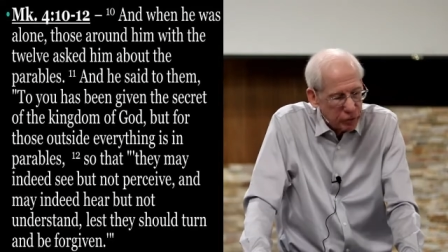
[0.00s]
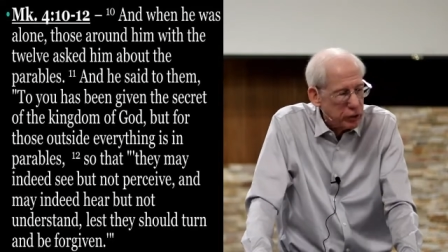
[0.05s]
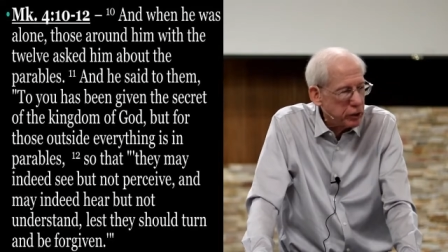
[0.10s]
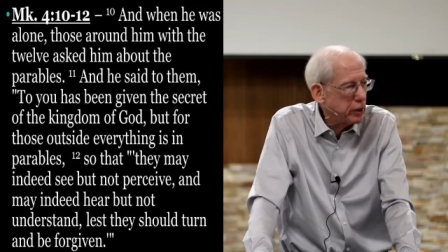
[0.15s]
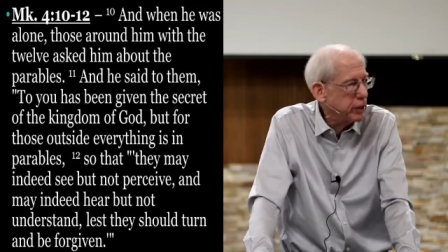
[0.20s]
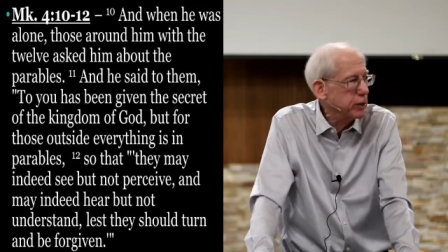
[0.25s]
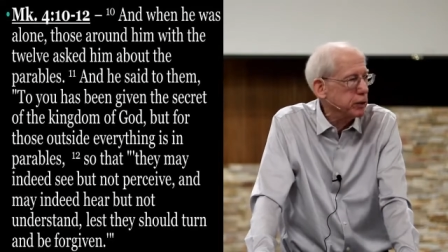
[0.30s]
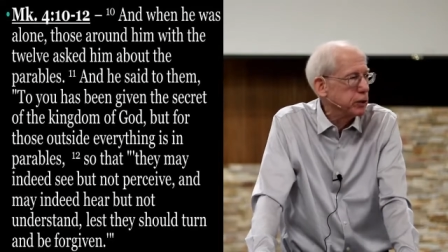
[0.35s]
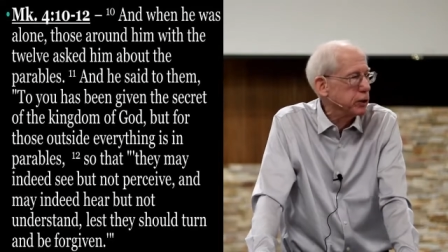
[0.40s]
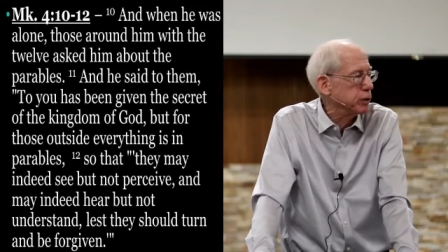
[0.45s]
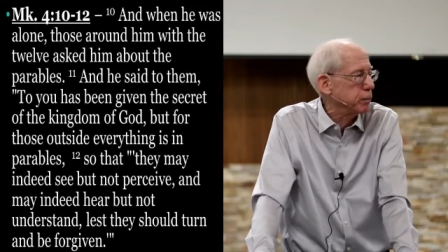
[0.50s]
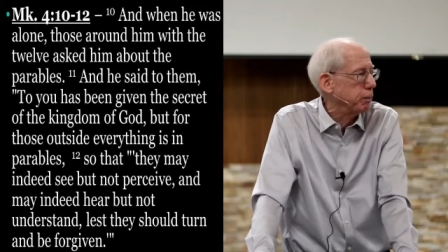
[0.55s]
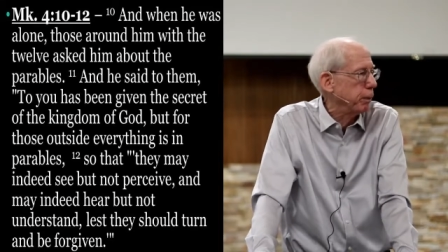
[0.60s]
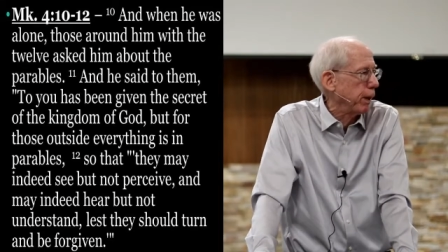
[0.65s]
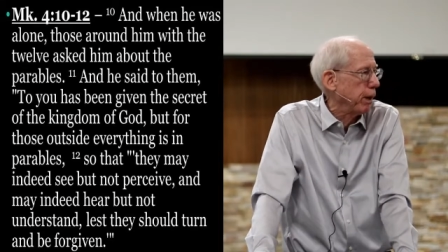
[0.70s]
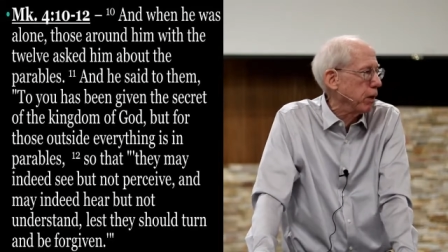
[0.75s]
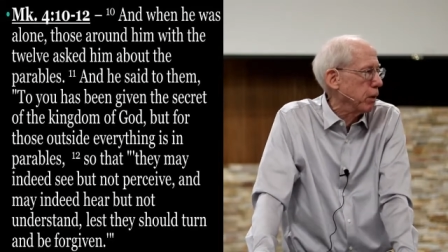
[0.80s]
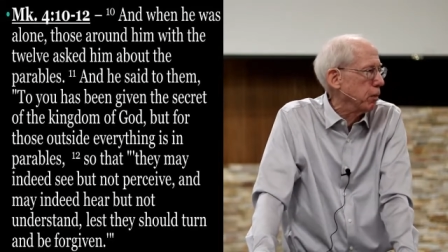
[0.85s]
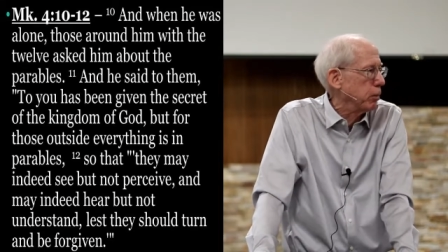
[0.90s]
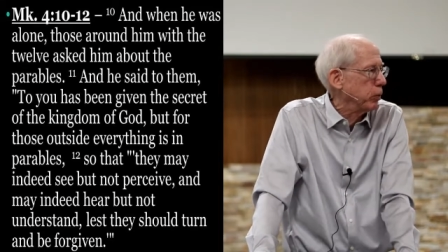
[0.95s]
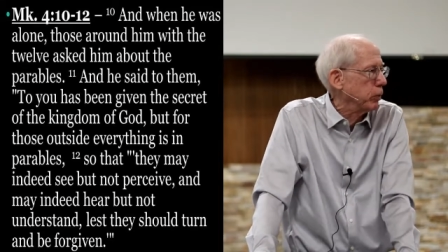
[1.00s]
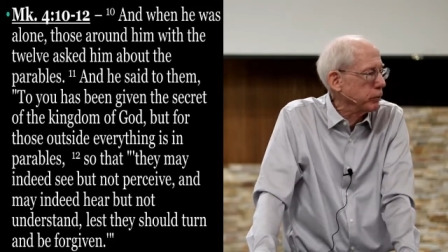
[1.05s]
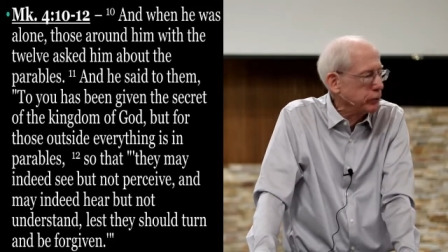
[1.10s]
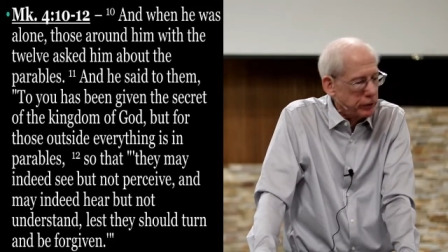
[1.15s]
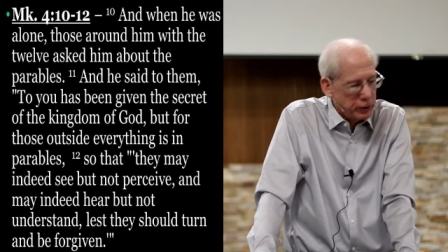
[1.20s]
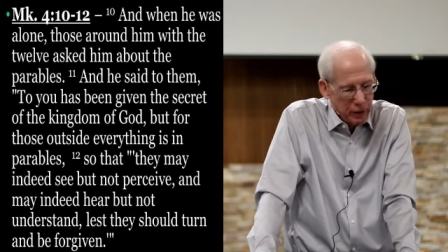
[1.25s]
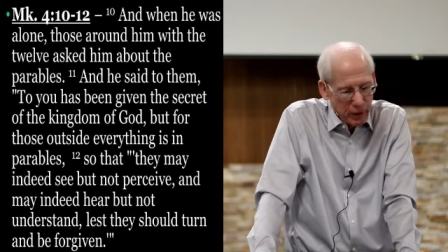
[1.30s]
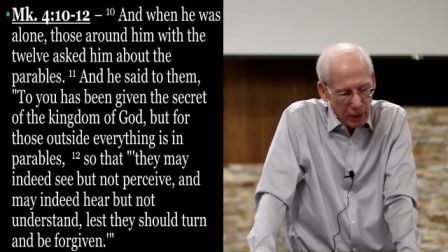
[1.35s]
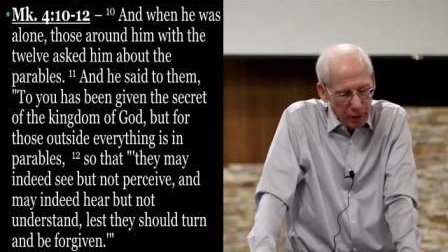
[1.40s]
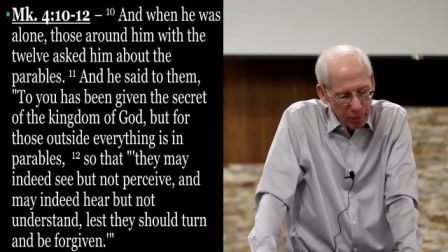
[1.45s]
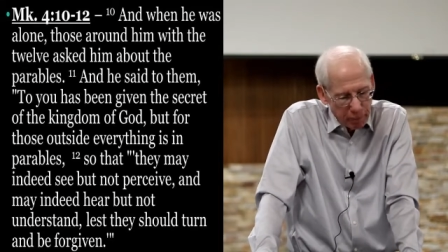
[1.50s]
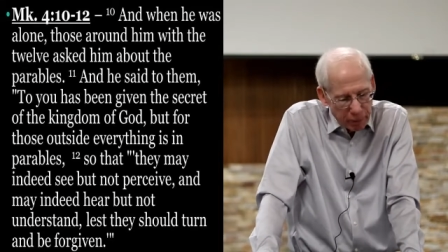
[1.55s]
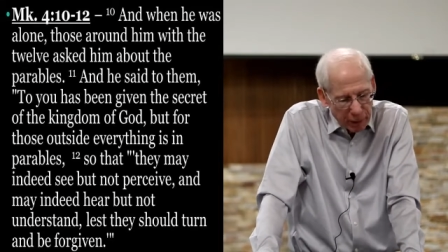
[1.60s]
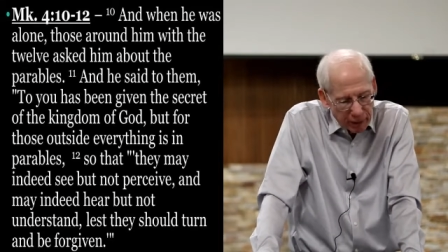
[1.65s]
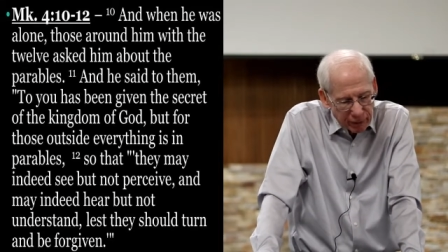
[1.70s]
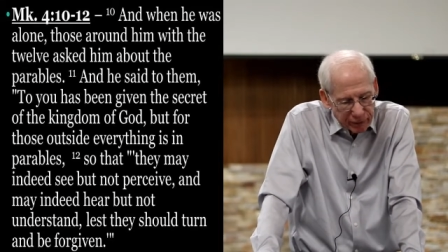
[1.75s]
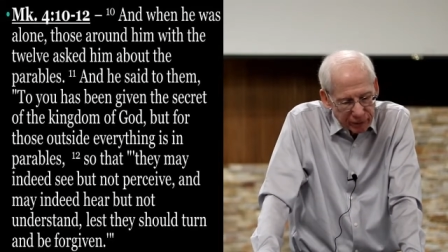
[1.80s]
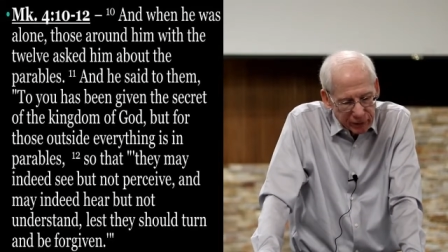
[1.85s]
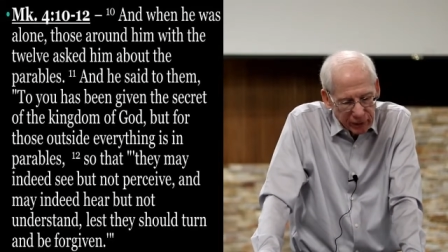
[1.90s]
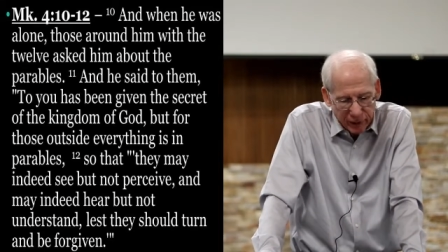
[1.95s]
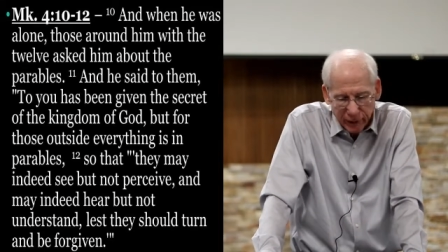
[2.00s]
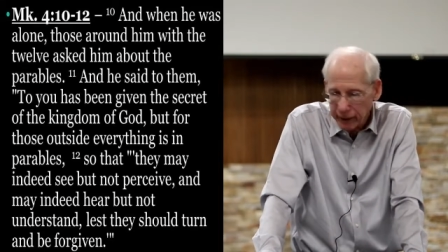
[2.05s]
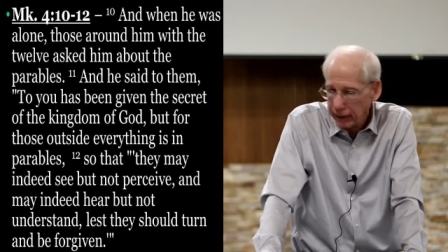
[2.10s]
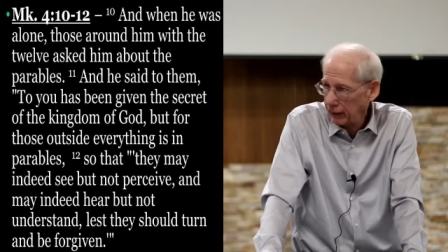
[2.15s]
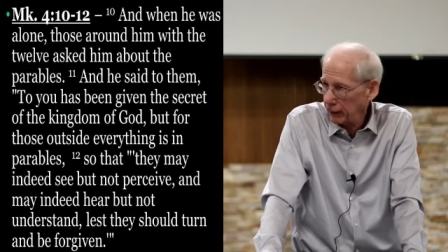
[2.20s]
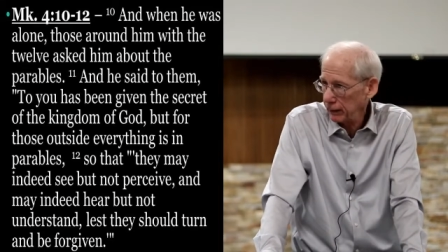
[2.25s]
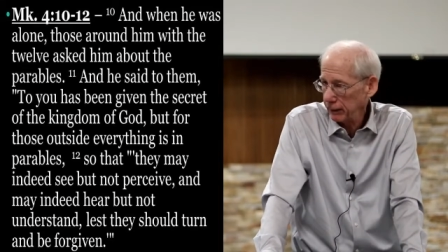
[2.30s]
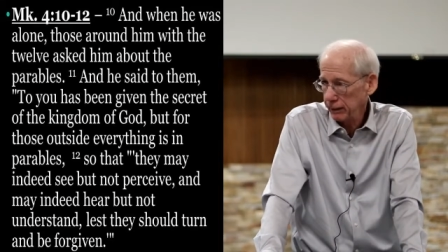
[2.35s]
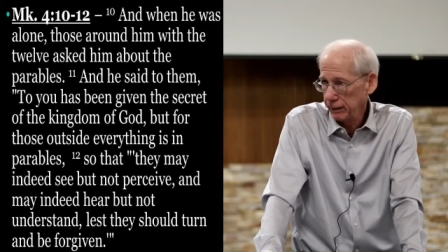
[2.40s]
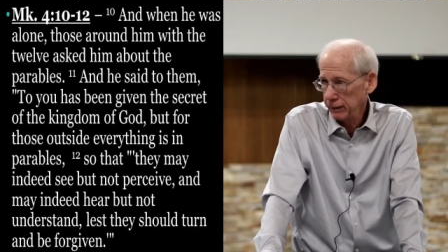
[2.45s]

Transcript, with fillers: of Jesus' parables puzzling,